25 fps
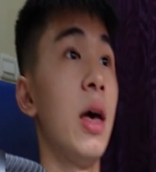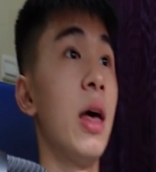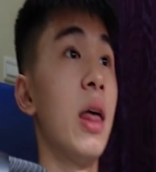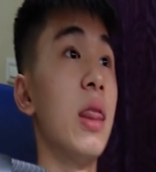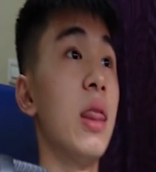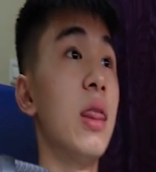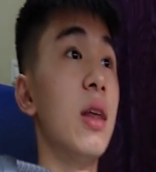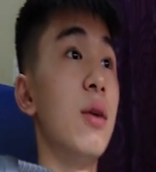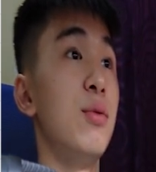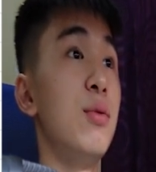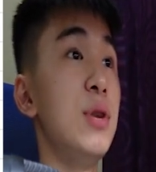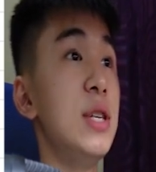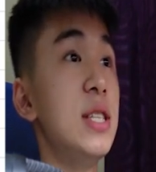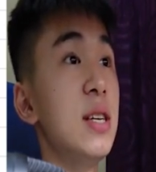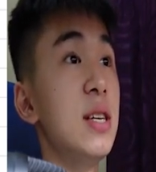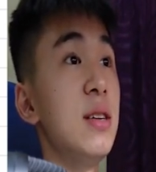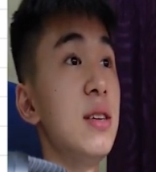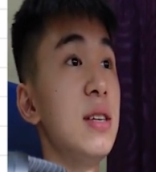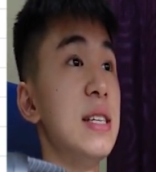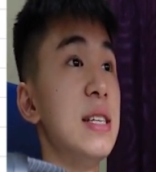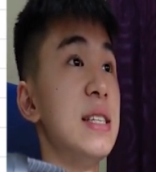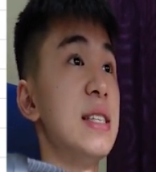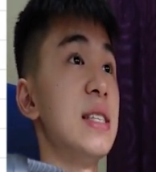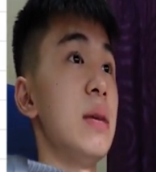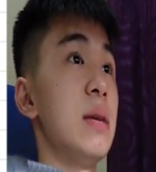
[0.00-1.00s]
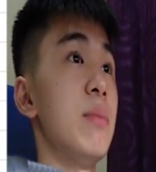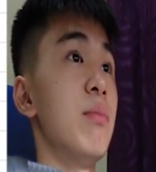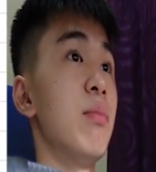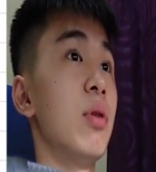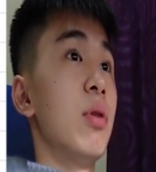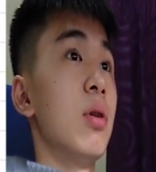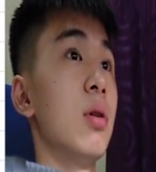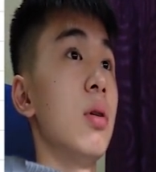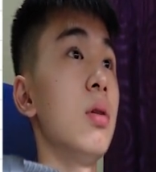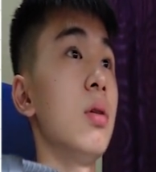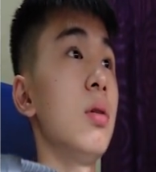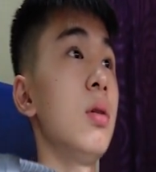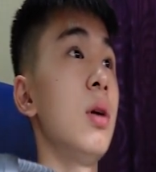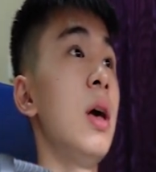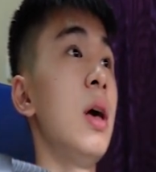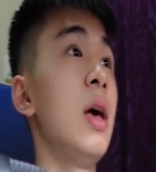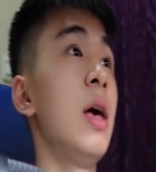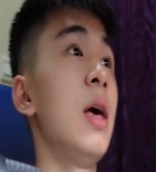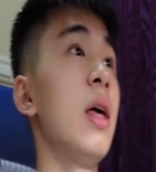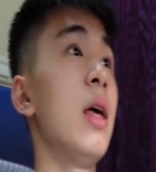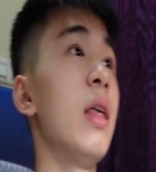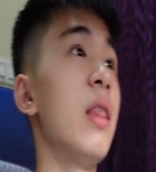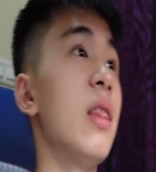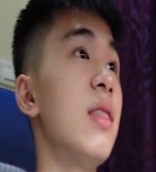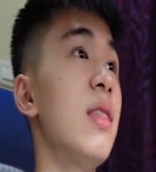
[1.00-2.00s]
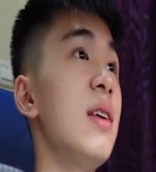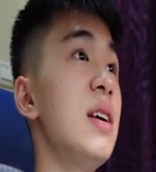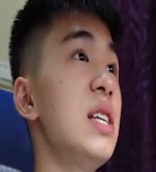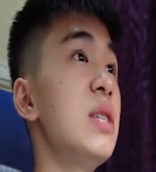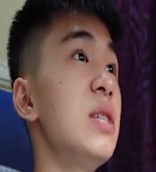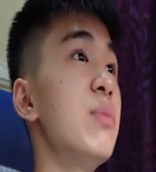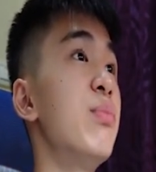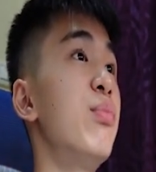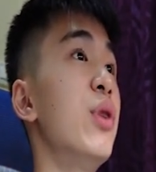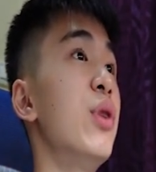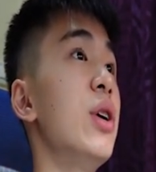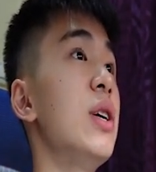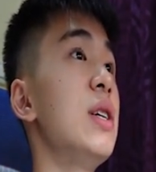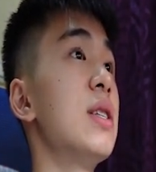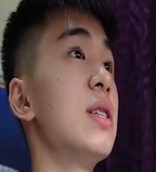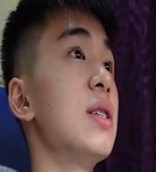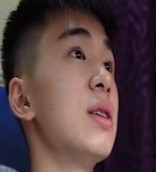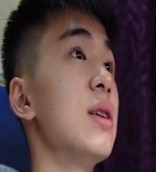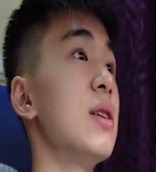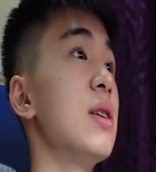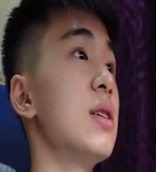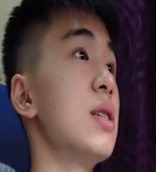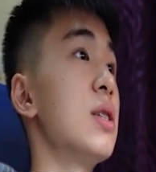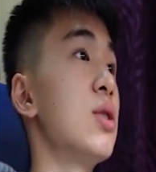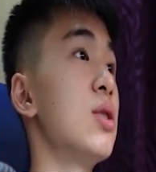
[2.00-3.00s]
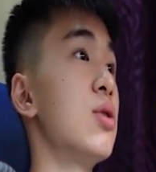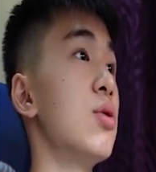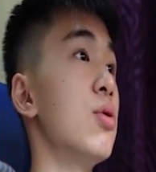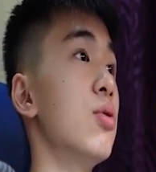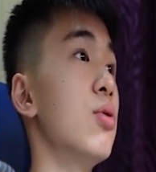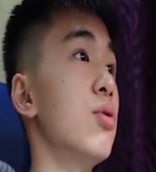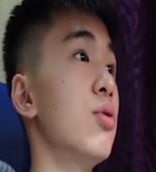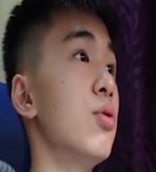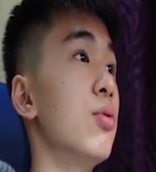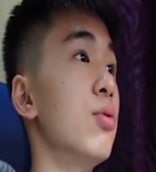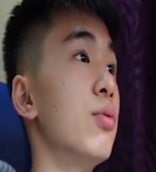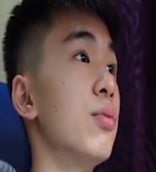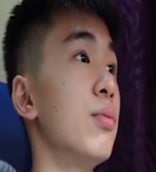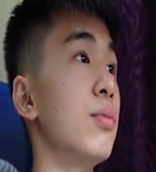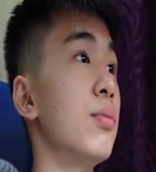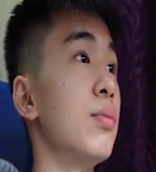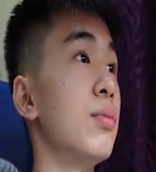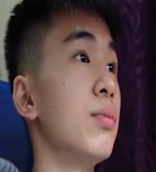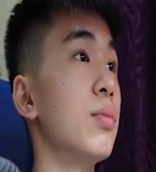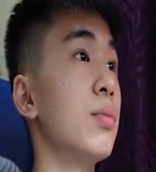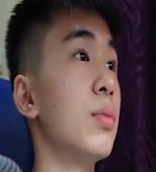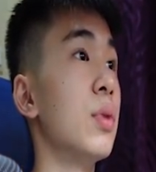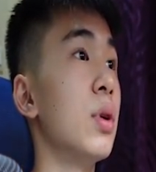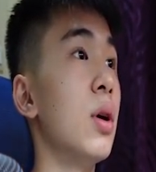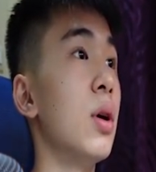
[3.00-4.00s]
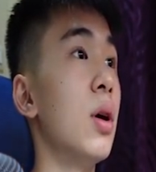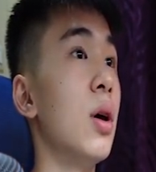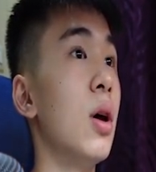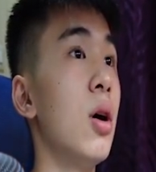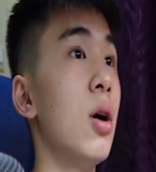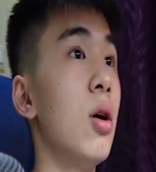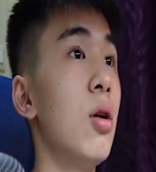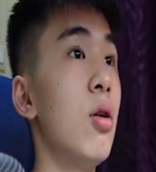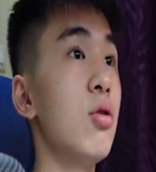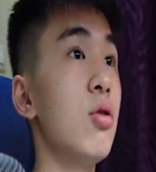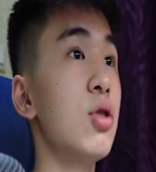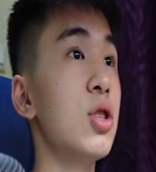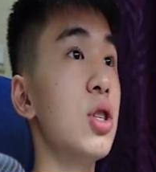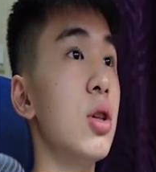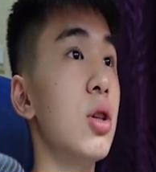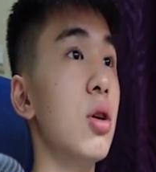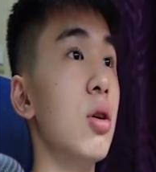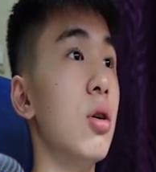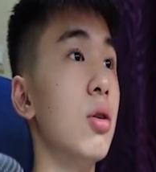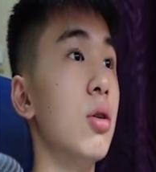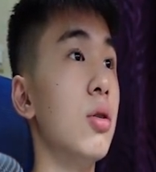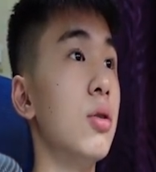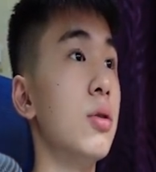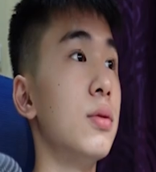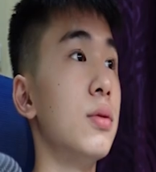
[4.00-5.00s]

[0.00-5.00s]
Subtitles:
The reason is simple. This brings us to Hooke's law.